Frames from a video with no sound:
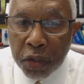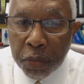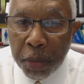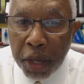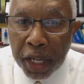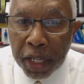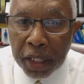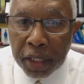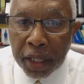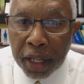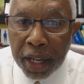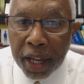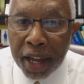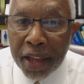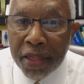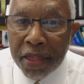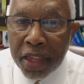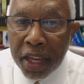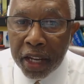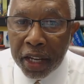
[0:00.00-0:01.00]
made,
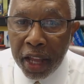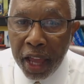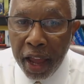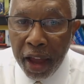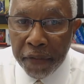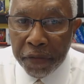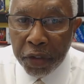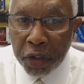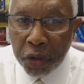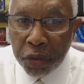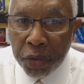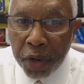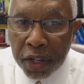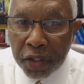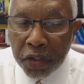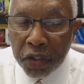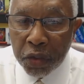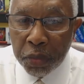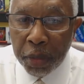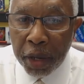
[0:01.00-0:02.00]
and then after the
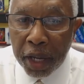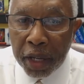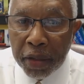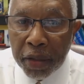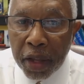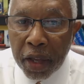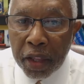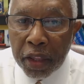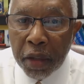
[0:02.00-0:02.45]
arrest is made,